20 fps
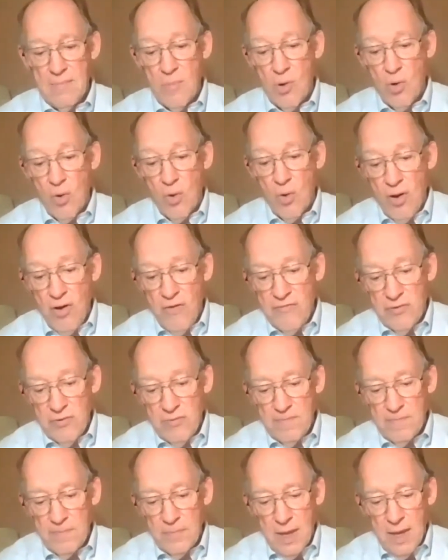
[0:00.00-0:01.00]

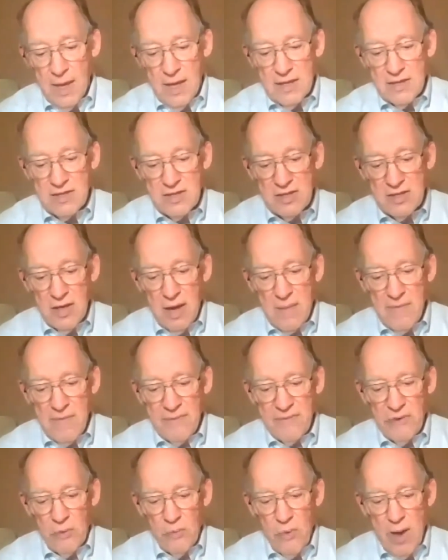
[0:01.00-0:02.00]
Moreover, some
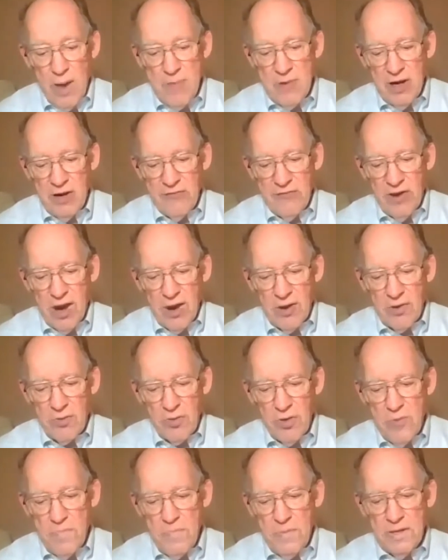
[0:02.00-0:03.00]
of the women of our
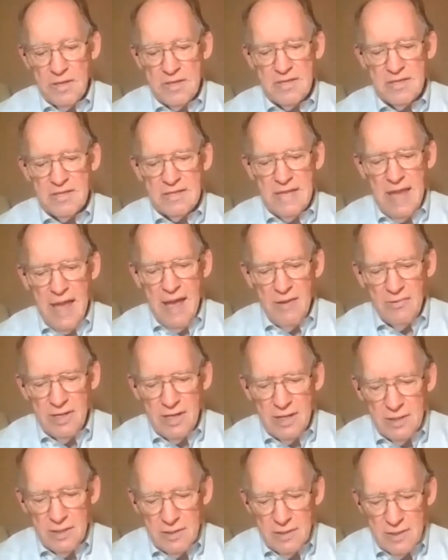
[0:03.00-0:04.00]
group
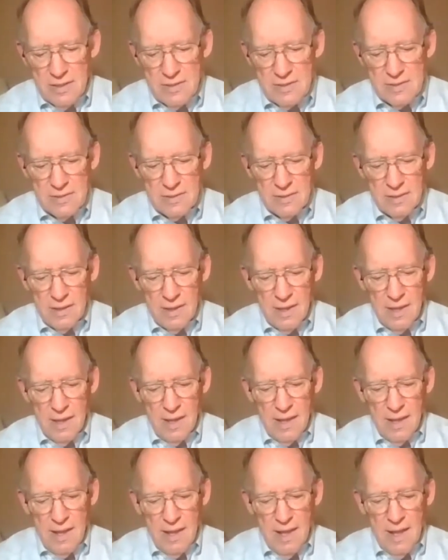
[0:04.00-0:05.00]
astounded us
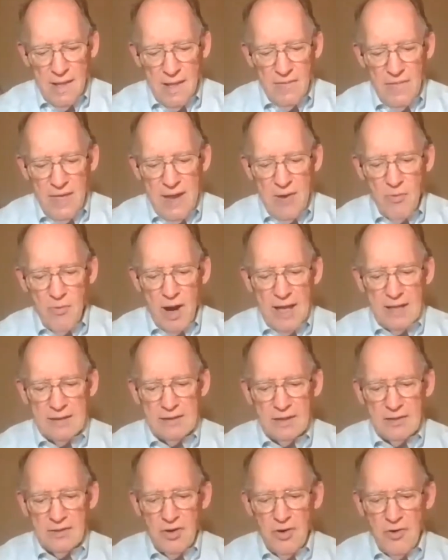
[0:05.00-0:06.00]
they were
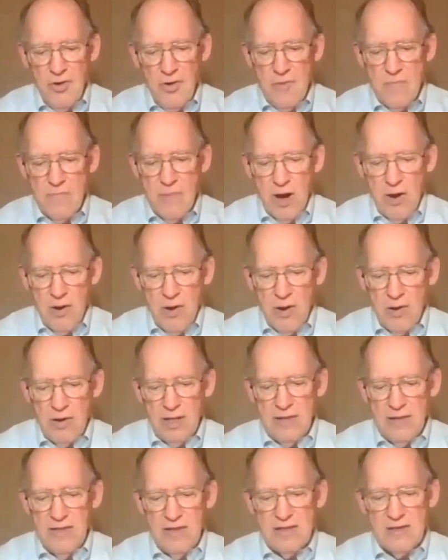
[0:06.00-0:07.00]
at the tomb
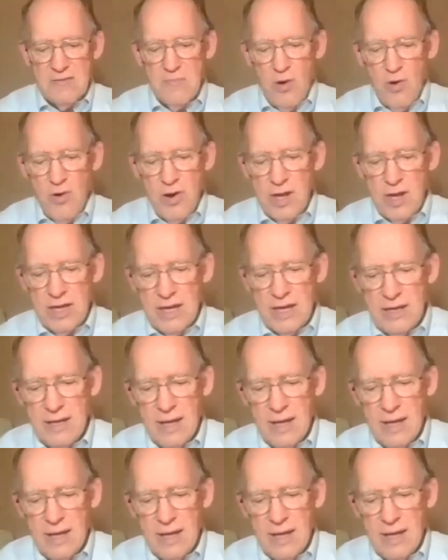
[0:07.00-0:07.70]
early this morning,